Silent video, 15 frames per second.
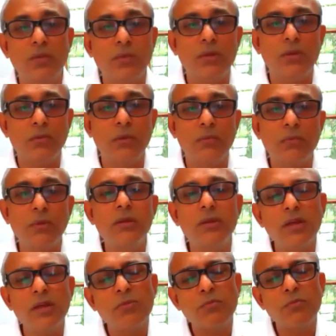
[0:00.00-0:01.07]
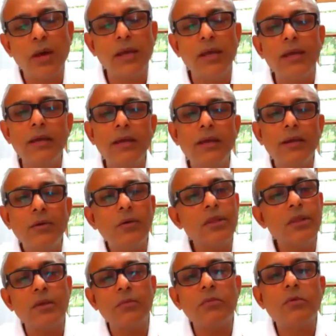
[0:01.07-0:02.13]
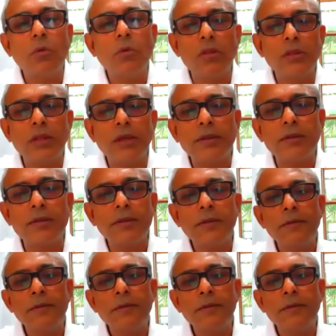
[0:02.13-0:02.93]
with people just by doing some small things.